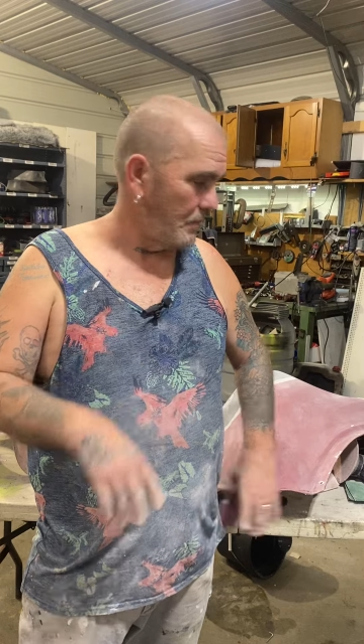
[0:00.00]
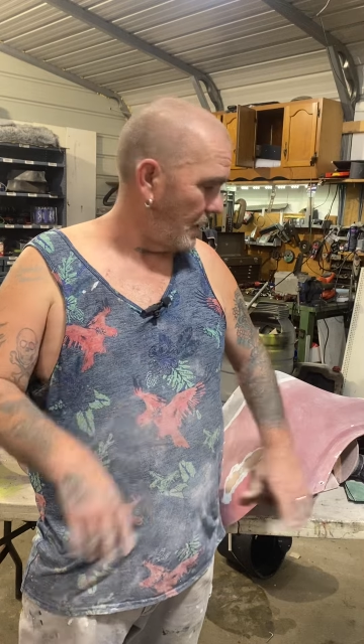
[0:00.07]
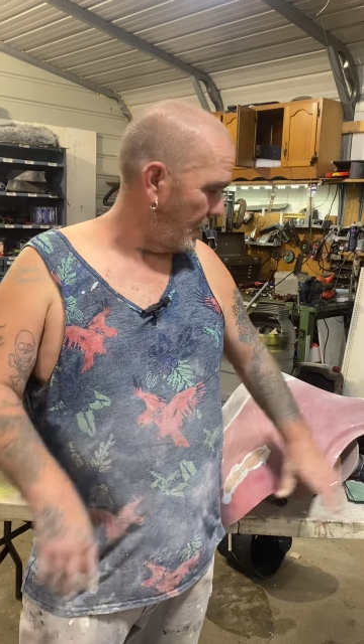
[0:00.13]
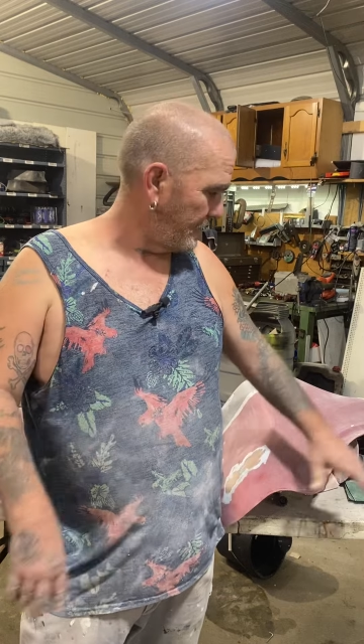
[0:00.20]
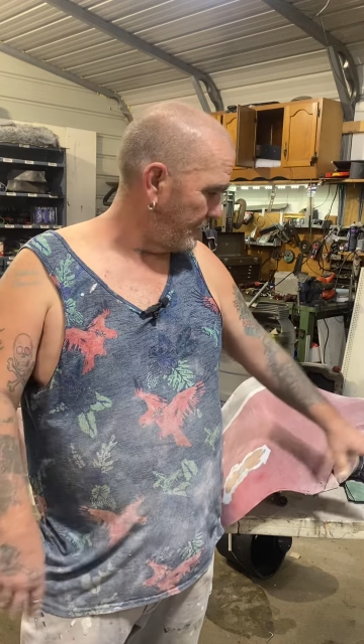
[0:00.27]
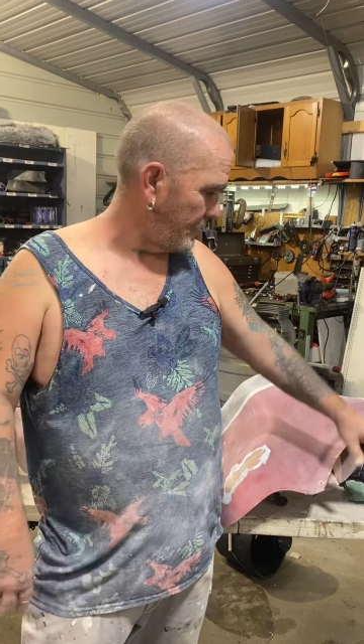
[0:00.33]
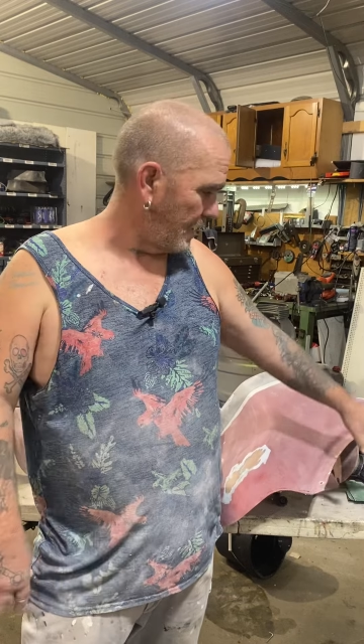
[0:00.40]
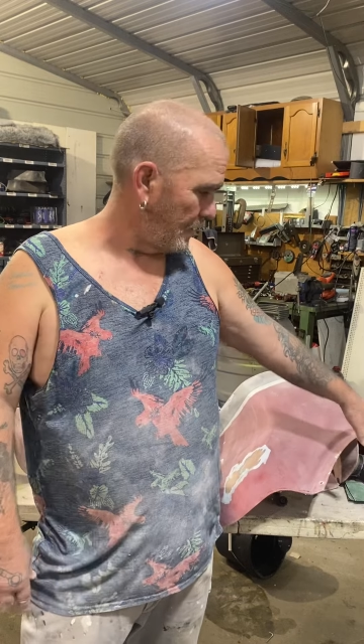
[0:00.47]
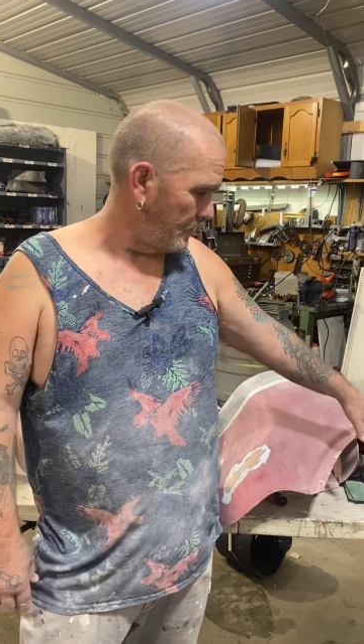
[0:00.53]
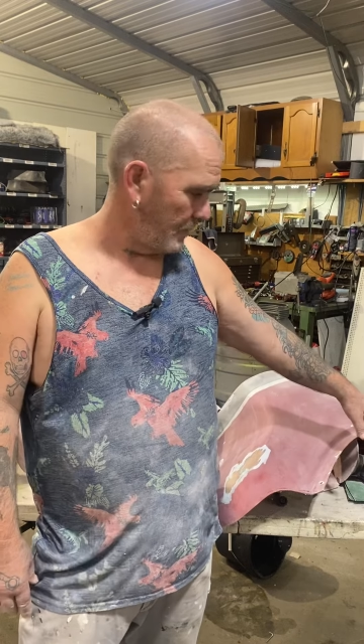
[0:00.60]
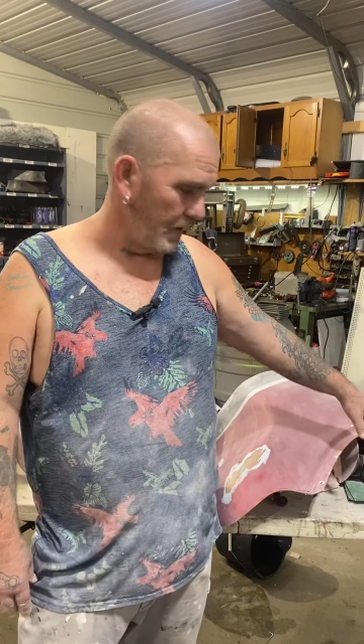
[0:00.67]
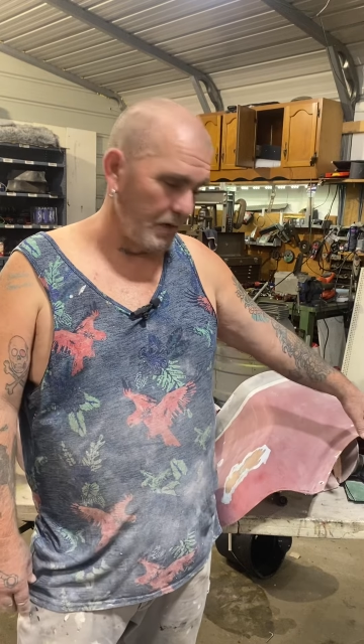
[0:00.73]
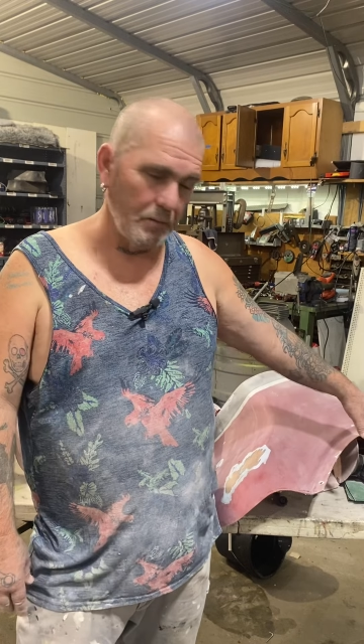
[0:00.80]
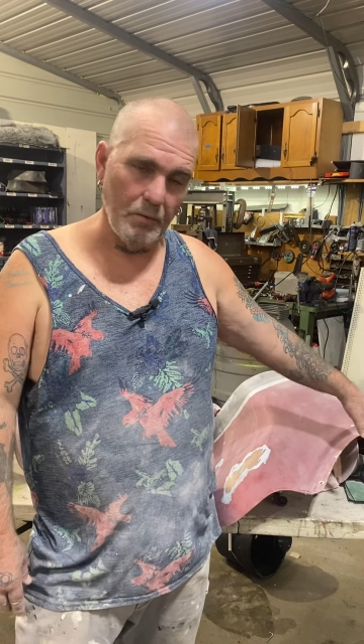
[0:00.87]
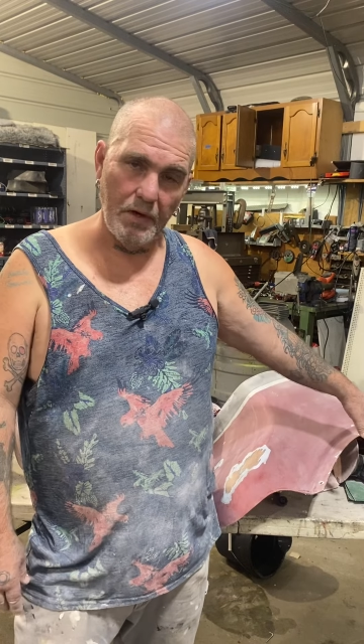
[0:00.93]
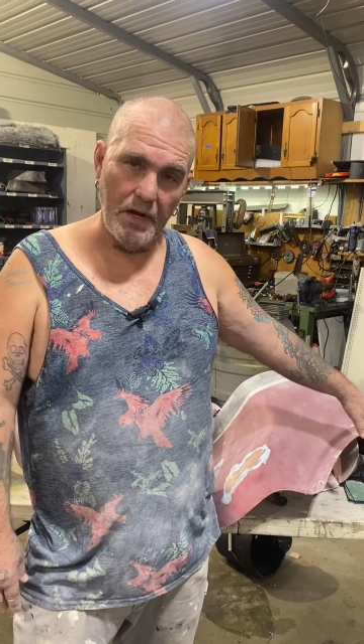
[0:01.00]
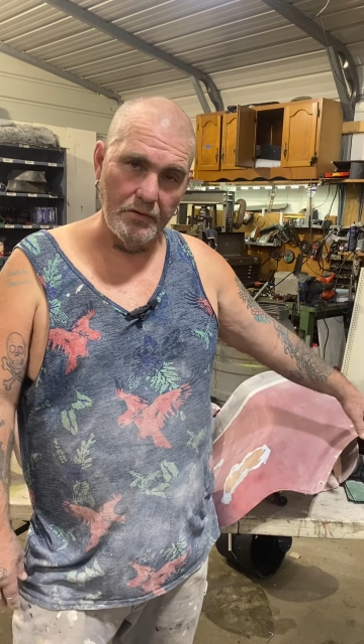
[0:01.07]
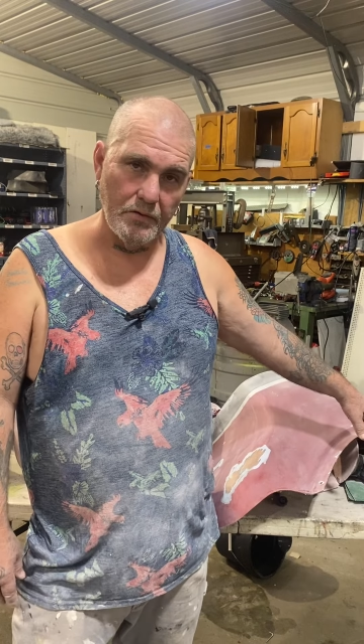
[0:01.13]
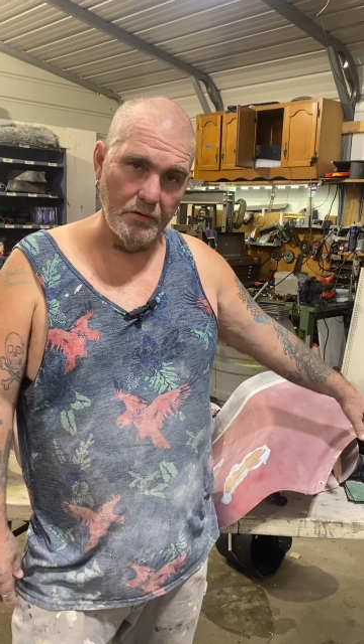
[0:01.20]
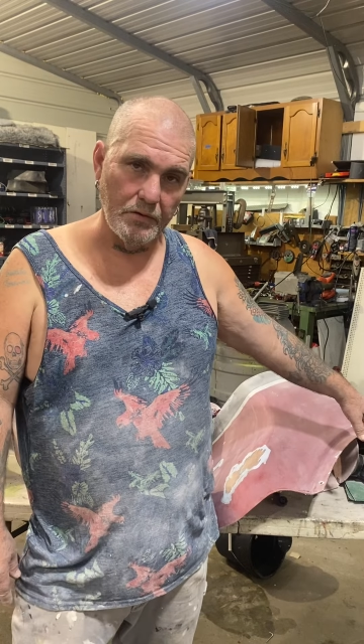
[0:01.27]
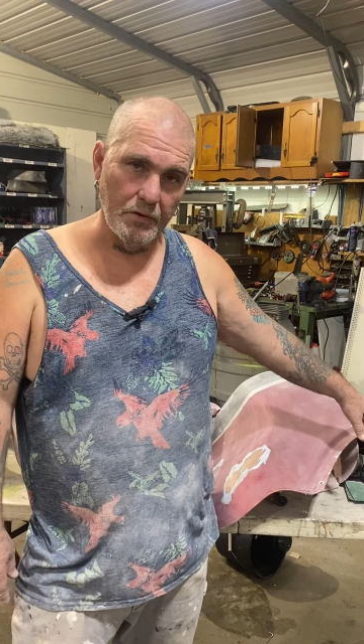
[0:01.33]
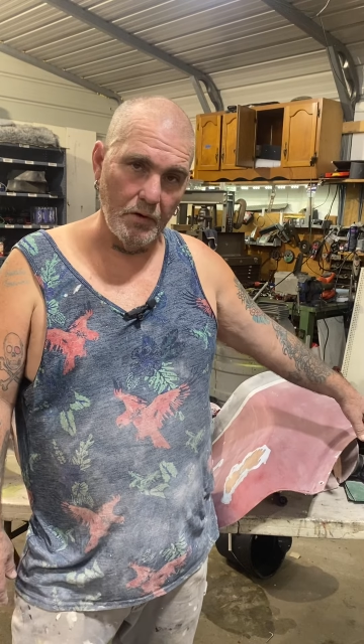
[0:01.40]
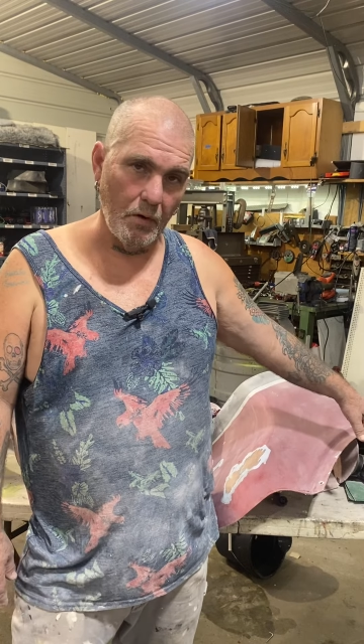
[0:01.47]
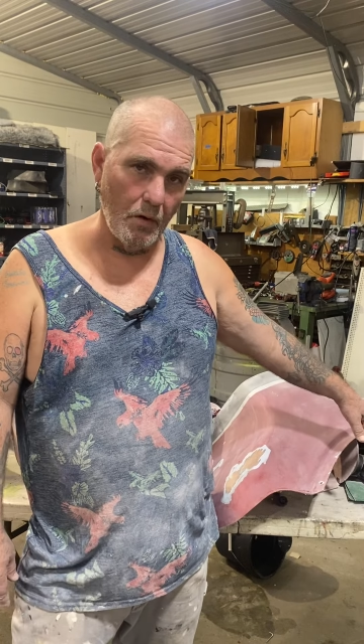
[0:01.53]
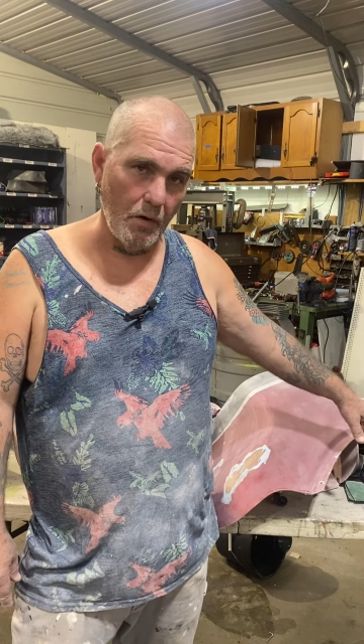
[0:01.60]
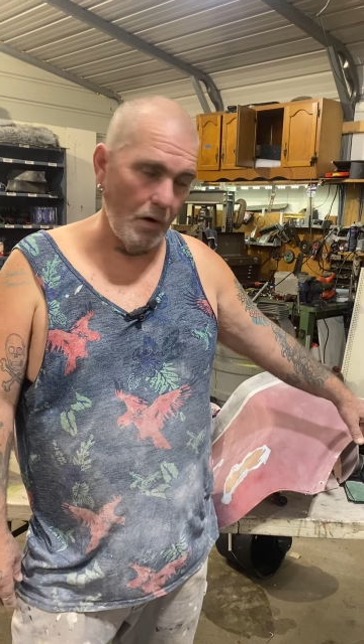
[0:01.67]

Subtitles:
by step, like when I do the car